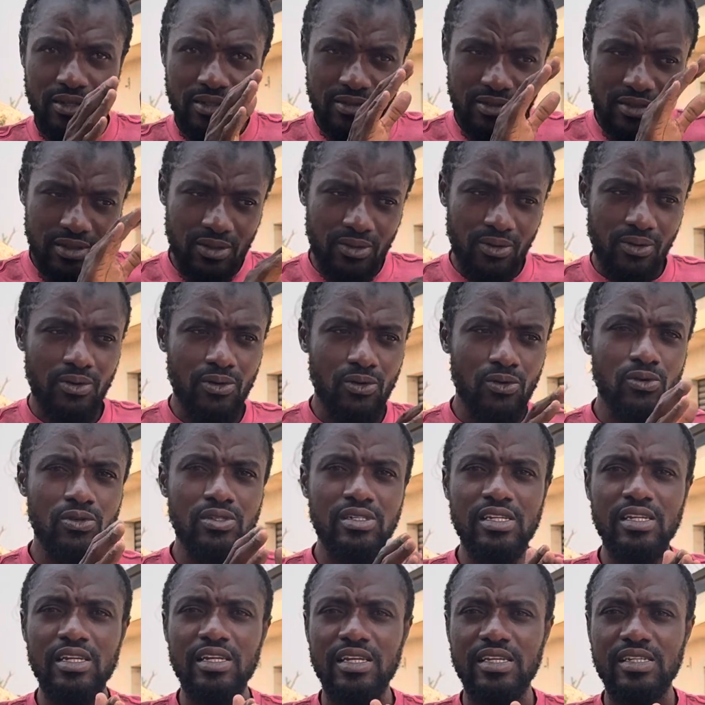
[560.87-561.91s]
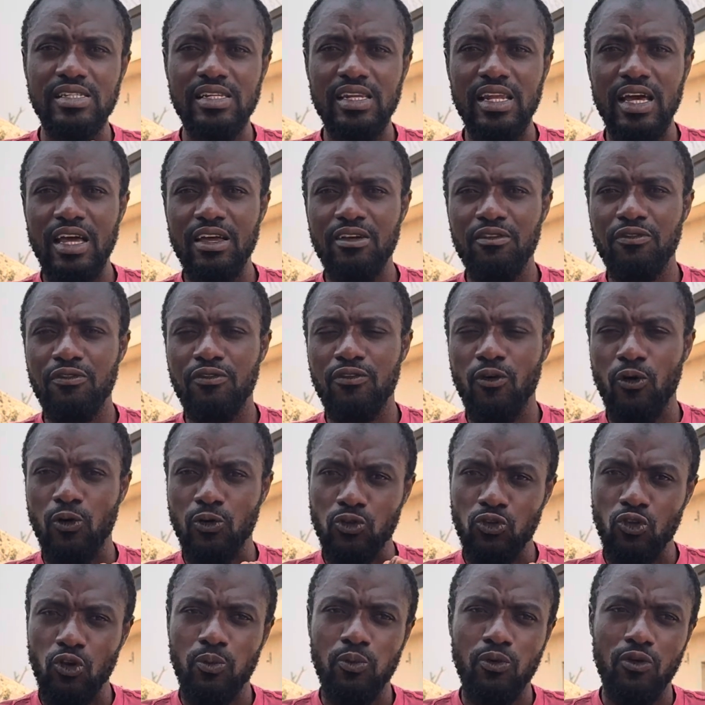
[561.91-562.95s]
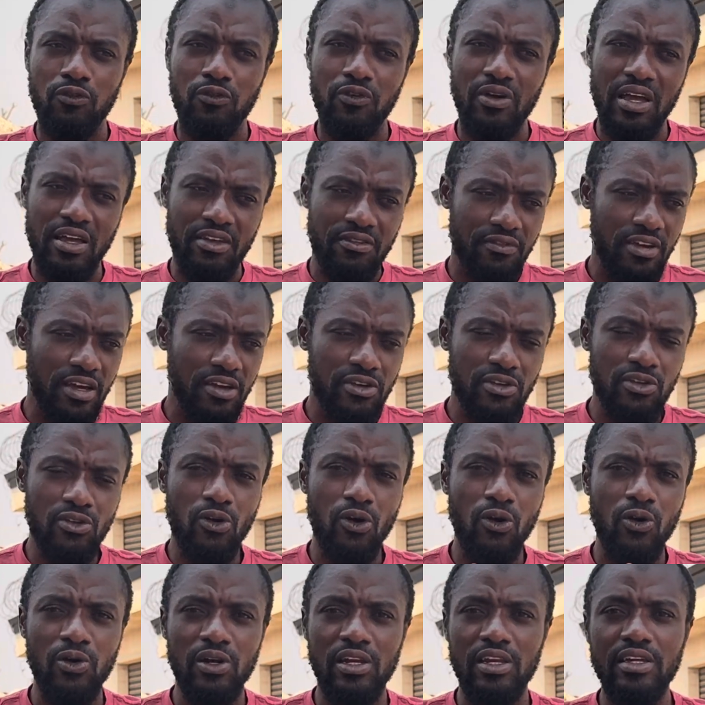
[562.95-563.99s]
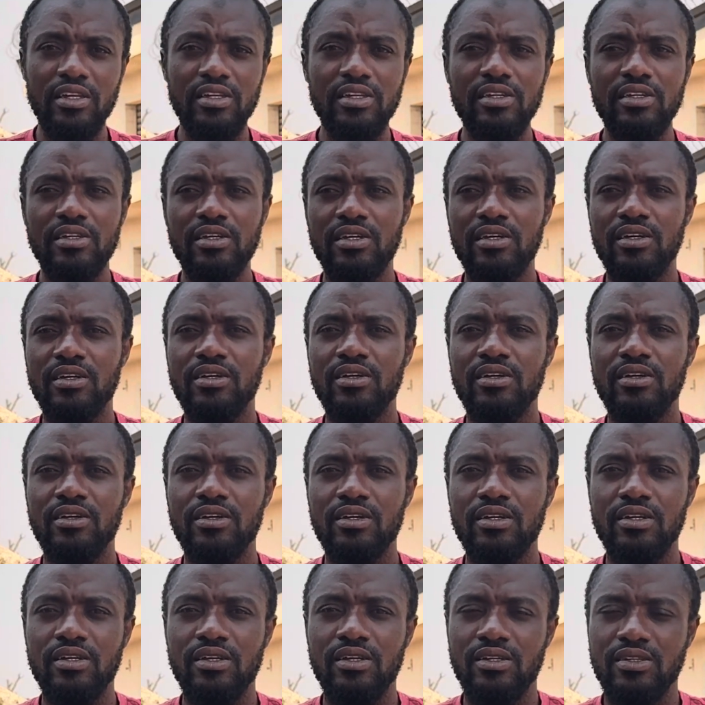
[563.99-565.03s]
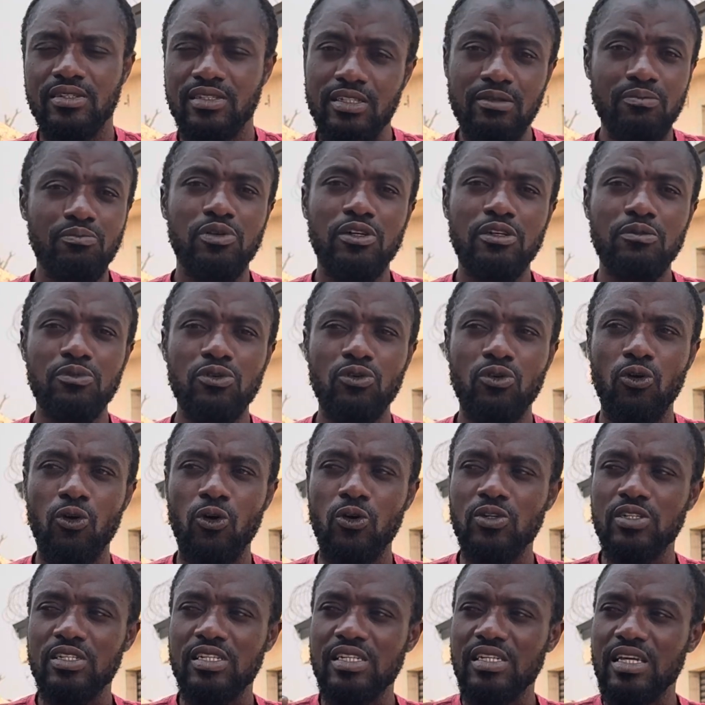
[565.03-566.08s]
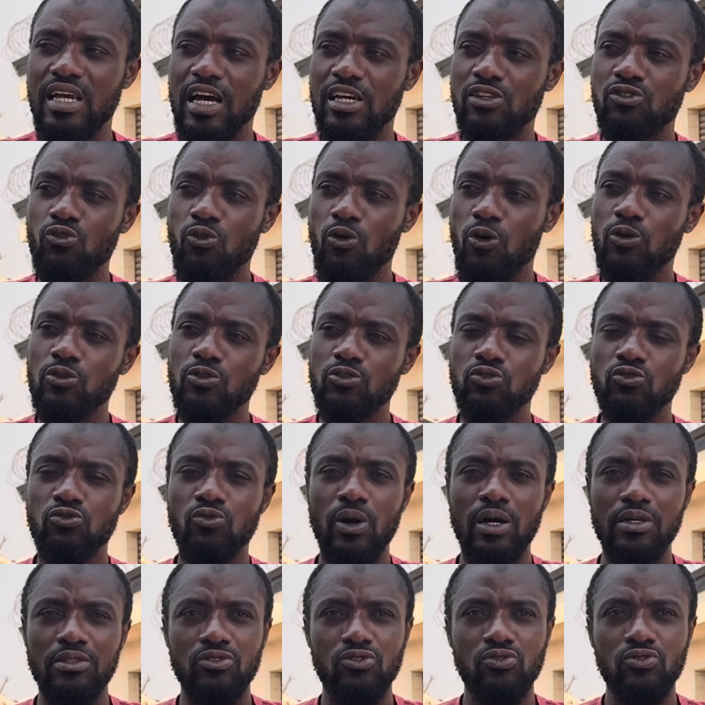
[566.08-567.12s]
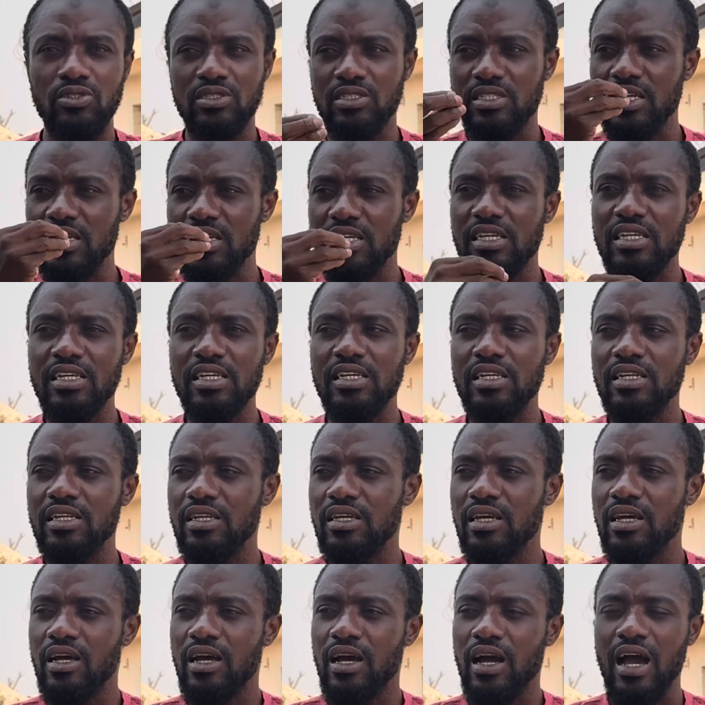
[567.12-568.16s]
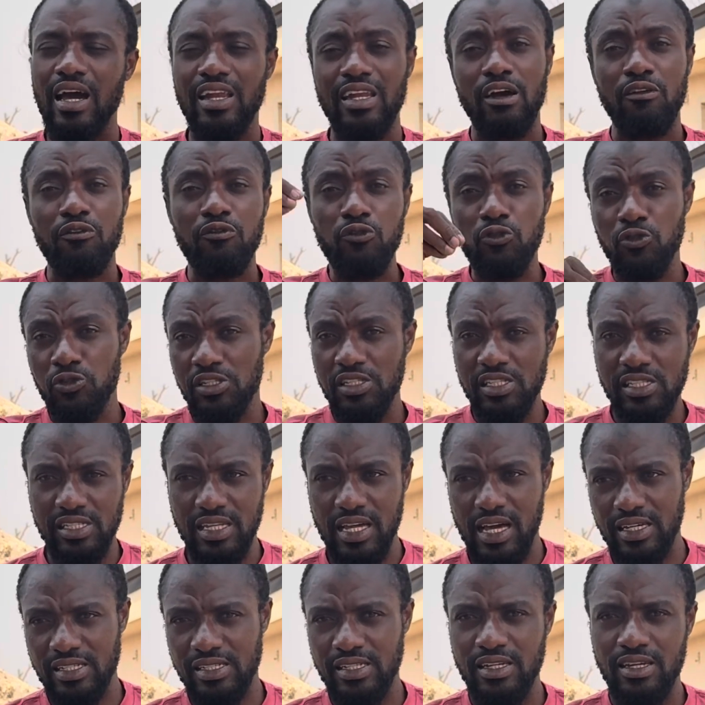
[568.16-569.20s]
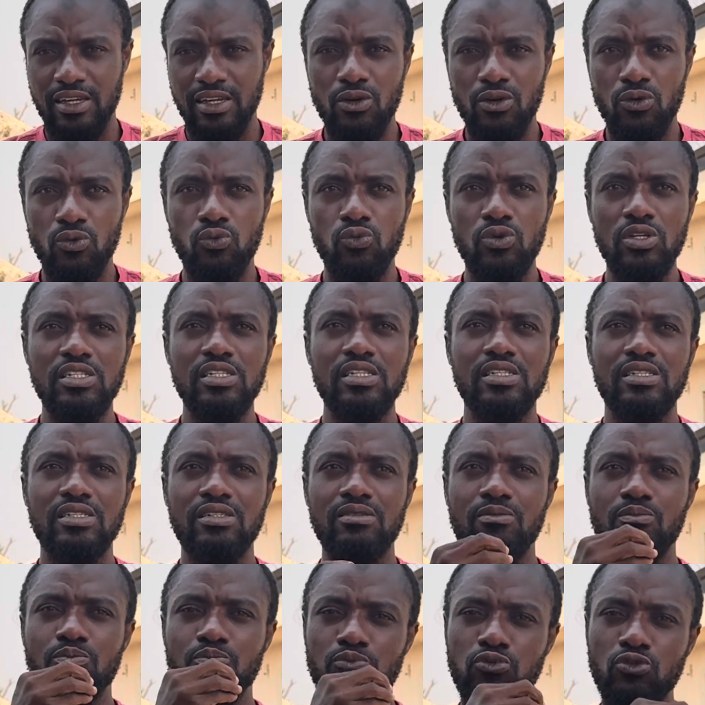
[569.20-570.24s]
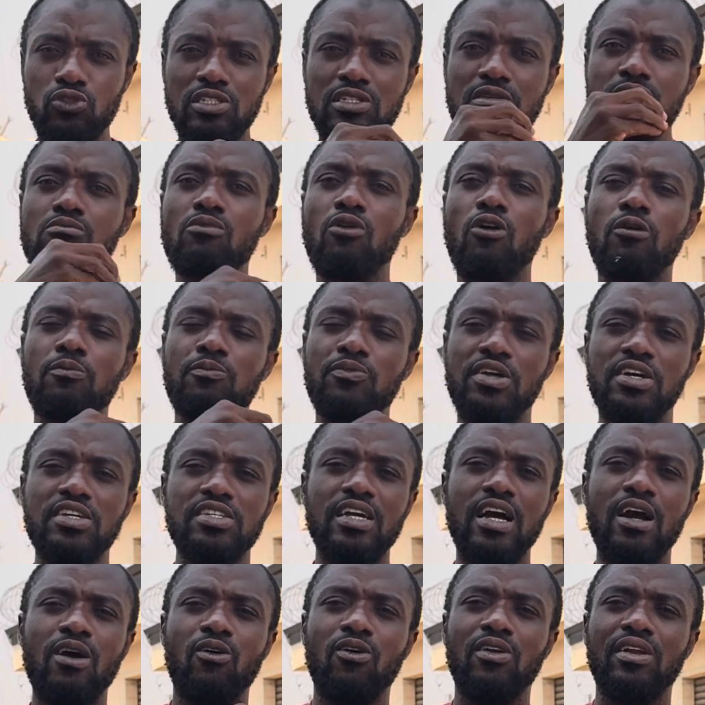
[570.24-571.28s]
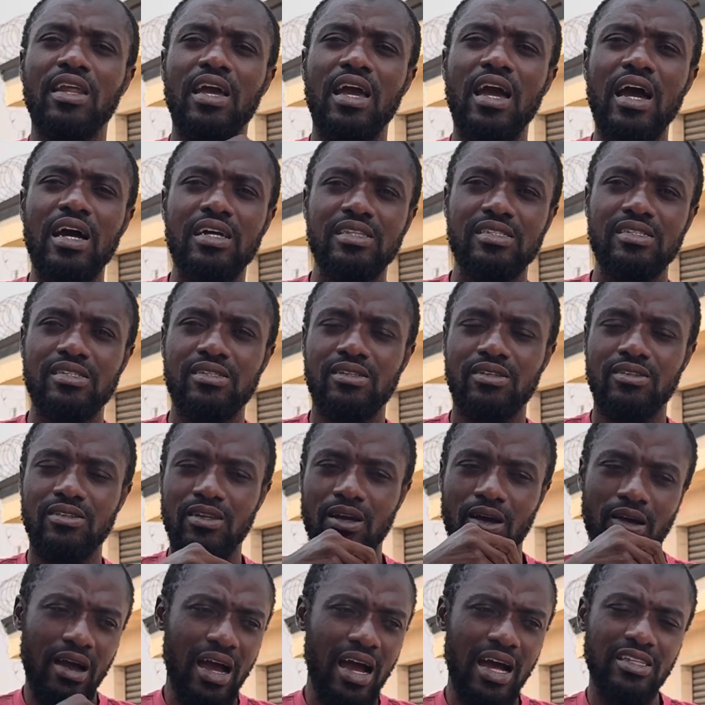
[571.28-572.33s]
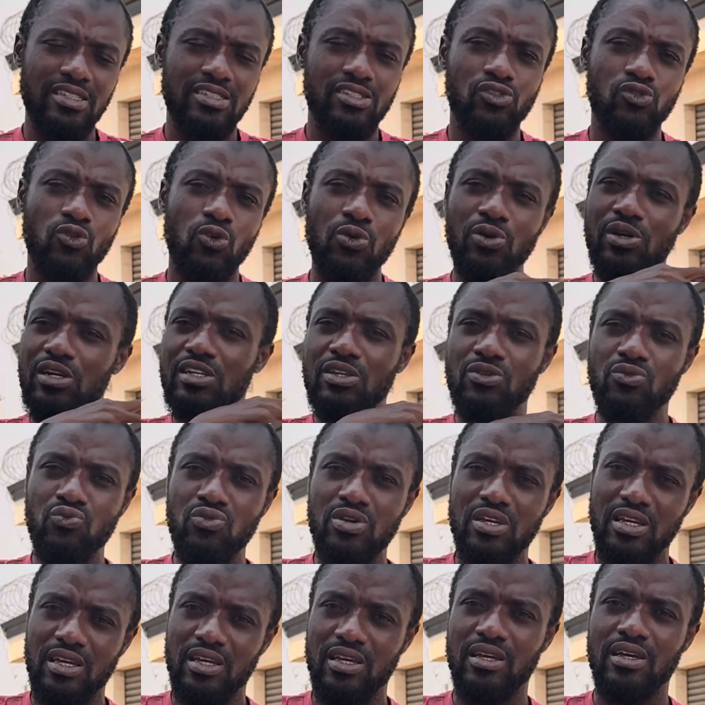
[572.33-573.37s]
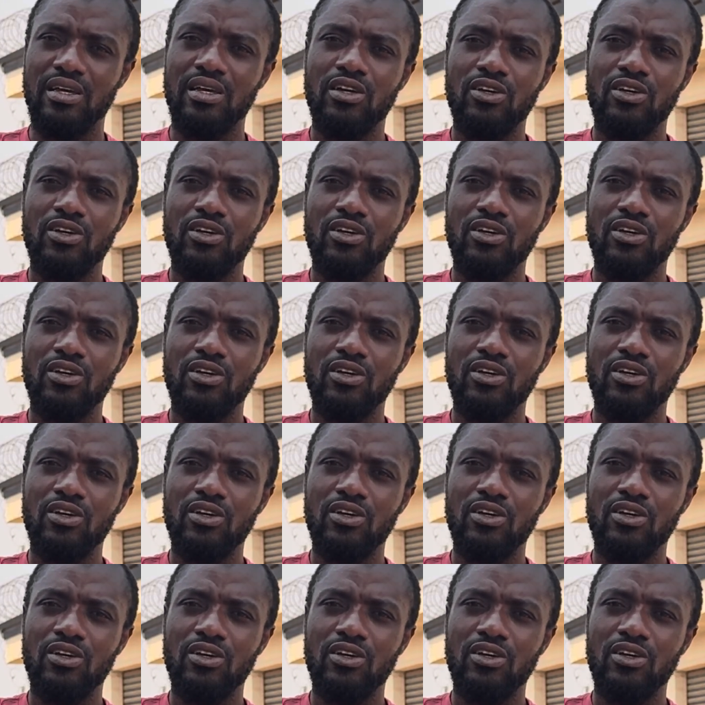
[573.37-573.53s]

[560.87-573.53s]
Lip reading: losing his life on top of a very young lady, simply because he has gone to take in an aphrodisiac, which is putting more pressure on the heart. The heart is already weak.